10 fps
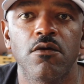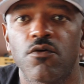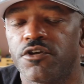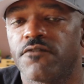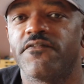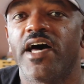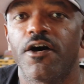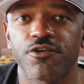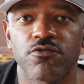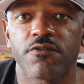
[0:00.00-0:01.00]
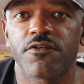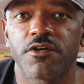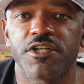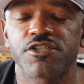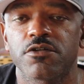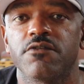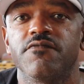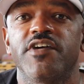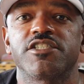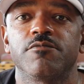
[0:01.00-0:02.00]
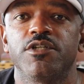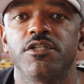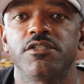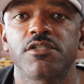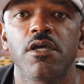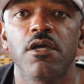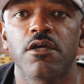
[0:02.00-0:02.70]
or your value of your initial investment is.